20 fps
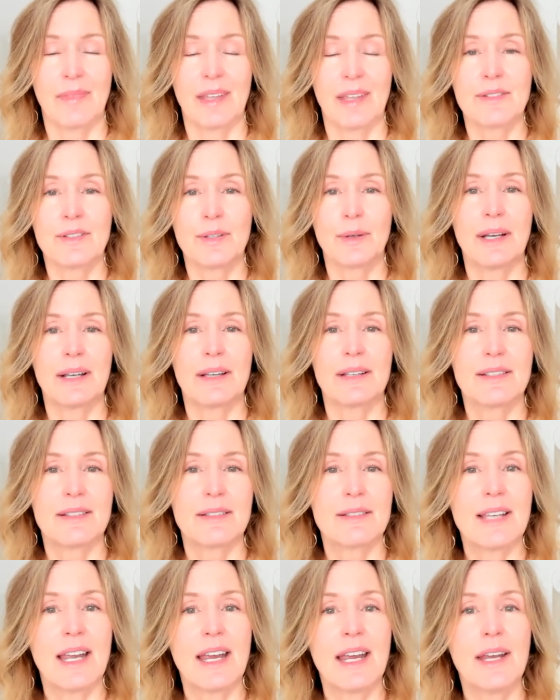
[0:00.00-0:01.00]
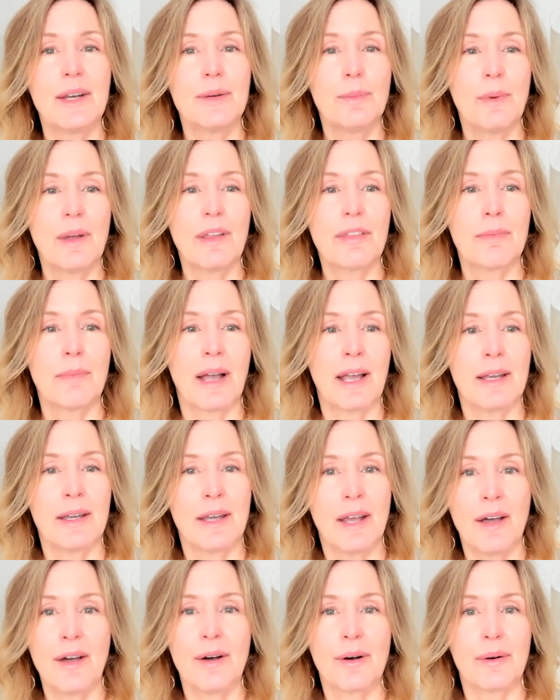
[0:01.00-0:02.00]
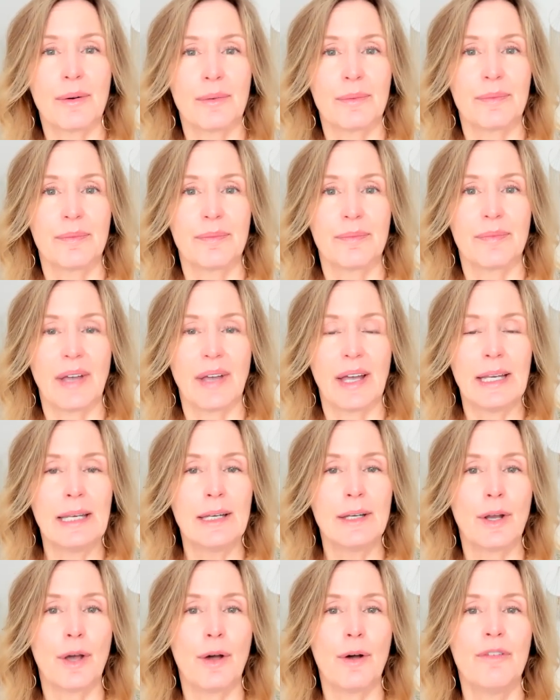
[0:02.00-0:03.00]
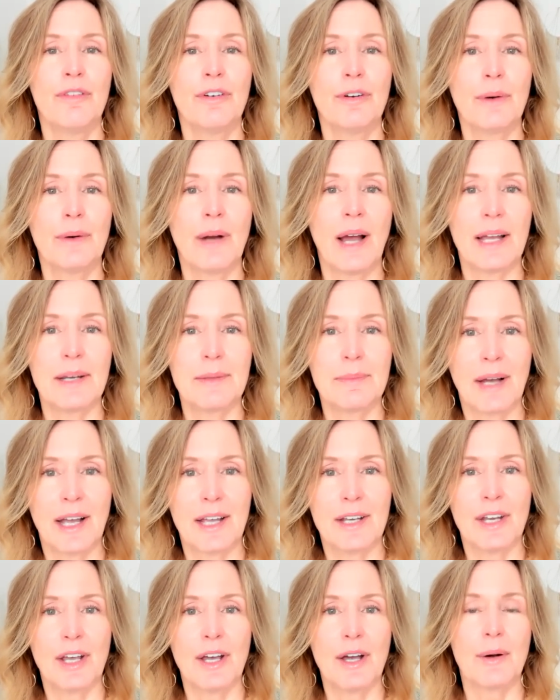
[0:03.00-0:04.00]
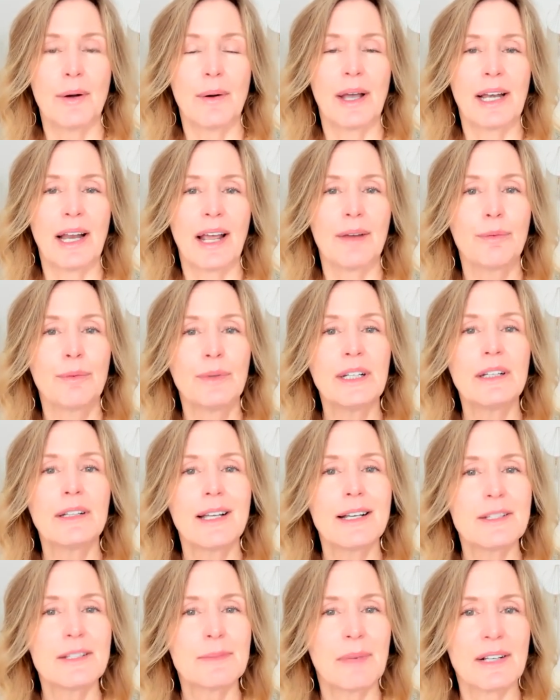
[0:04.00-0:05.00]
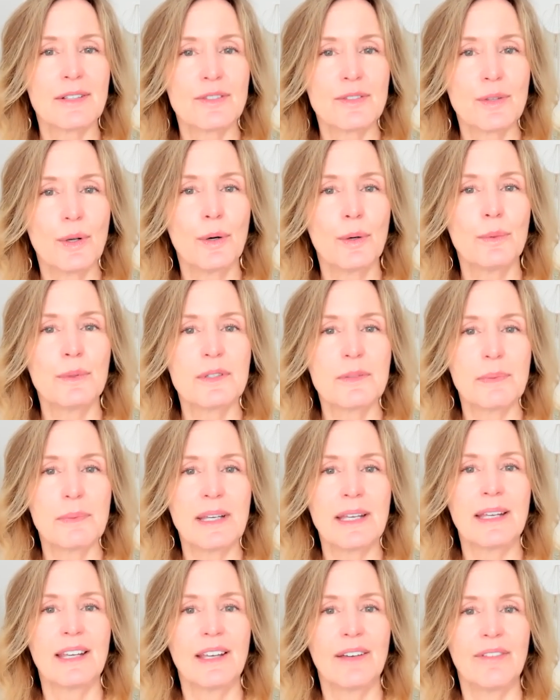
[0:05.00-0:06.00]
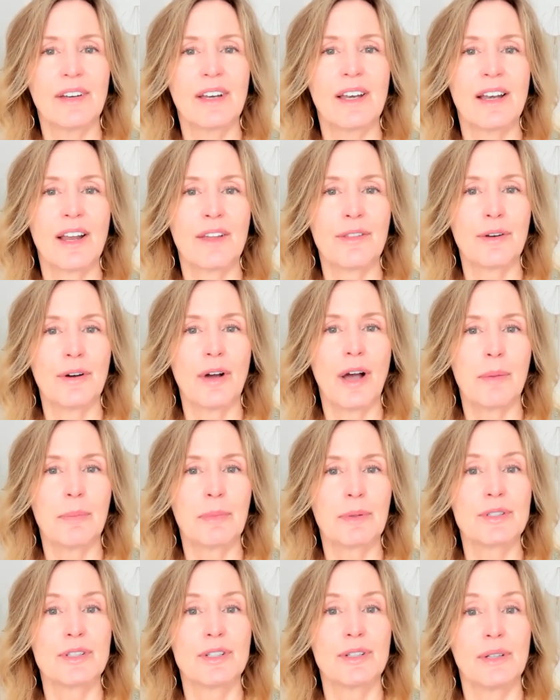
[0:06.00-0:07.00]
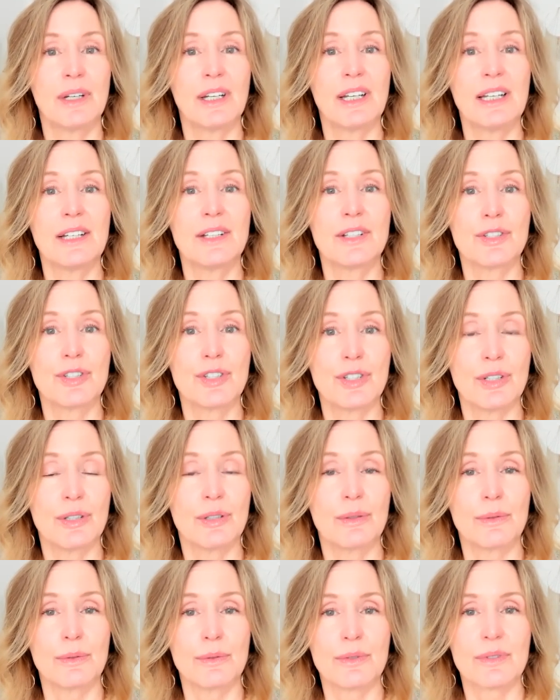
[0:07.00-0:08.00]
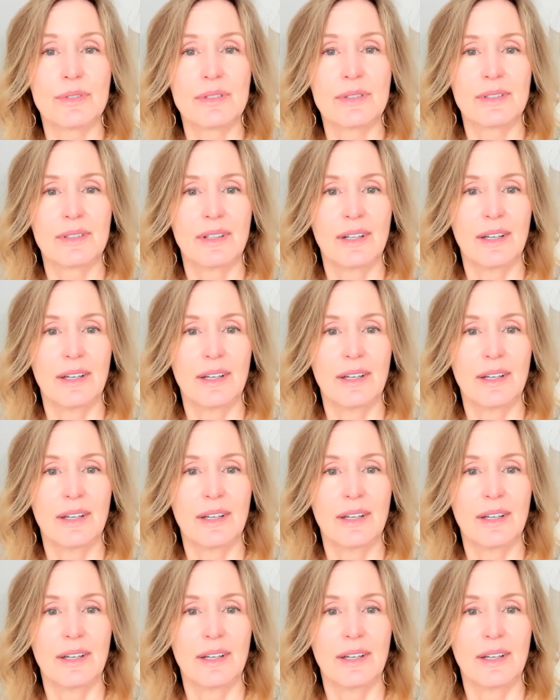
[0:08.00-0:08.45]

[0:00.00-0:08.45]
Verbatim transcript: And so I stayed with my no. I didn't override my no. And I realized my soul was being given another opportunity to choose.